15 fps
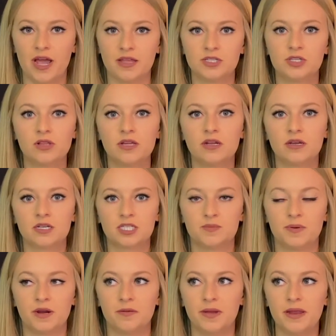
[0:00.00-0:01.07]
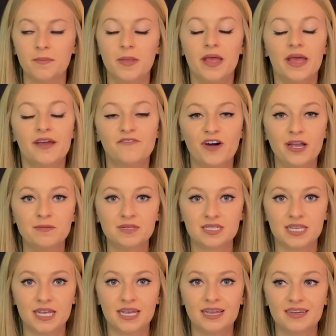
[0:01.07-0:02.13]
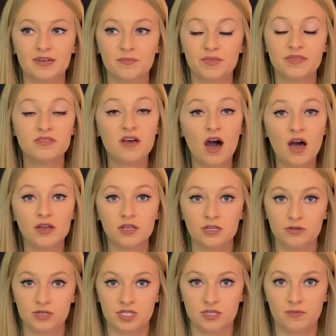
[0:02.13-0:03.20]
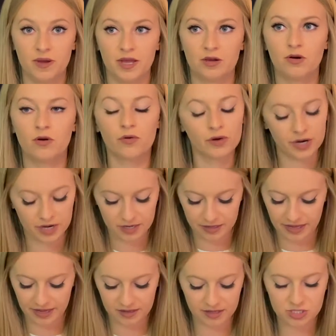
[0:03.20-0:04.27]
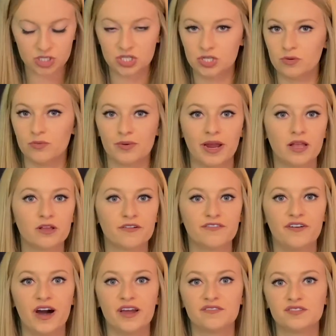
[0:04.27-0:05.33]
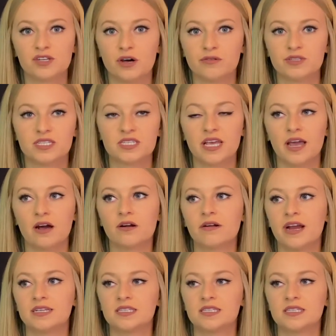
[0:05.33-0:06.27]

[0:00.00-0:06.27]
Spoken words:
Let's do a little experiment. If I am singing and I'm not using my core, like let's just do a regular 5-tone scale, right?